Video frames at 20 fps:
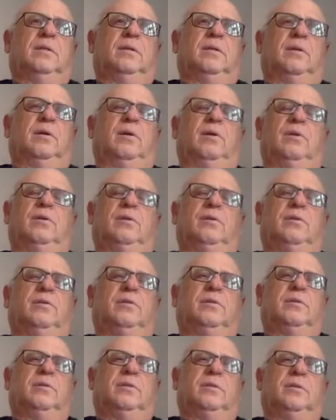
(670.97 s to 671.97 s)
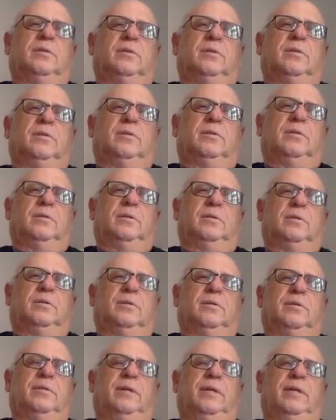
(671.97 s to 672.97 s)
honors
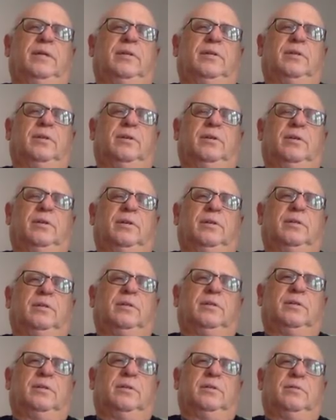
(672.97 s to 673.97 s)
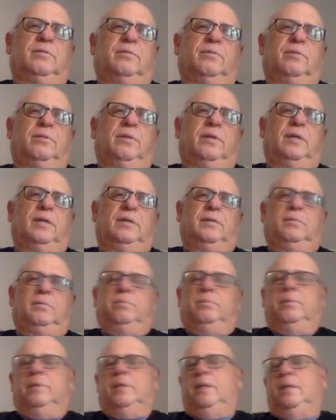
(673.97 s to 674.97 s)
the great acharyas for us,
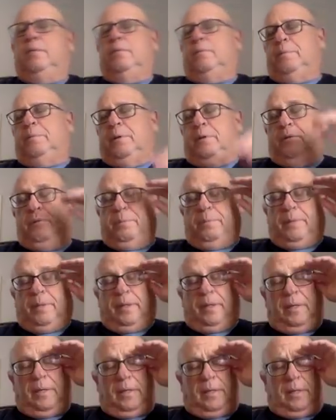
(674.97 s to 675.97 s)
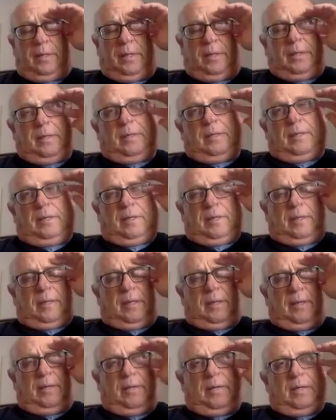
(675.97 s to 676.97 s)
beginning with Prabhupada,
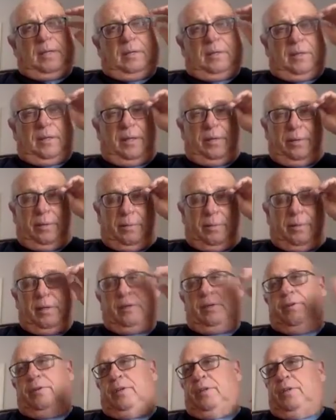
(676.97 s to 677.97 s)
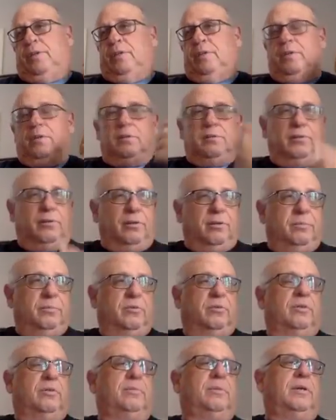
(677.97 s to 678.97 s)
and then to hear about Krishna, to learn
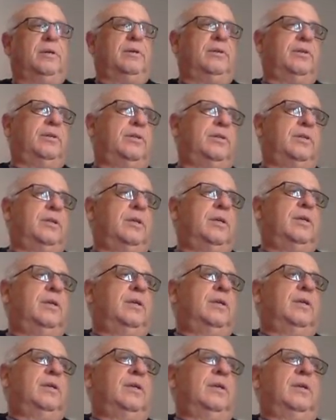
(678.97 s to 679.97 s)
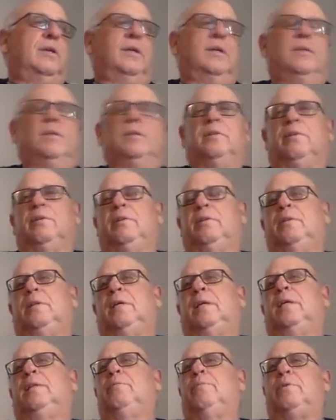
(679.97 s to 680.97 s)
more about Krishna. And then during the
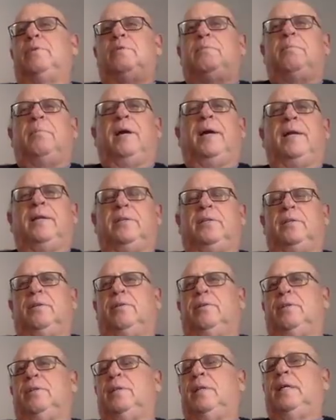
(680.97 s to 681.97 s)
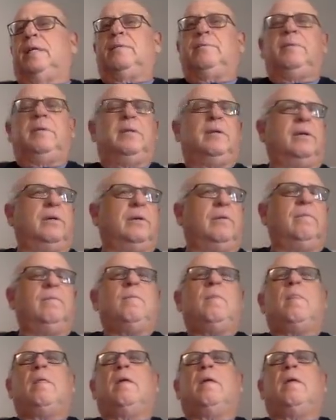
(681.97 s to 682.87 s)
day, one's mind's in Krishna. As we know,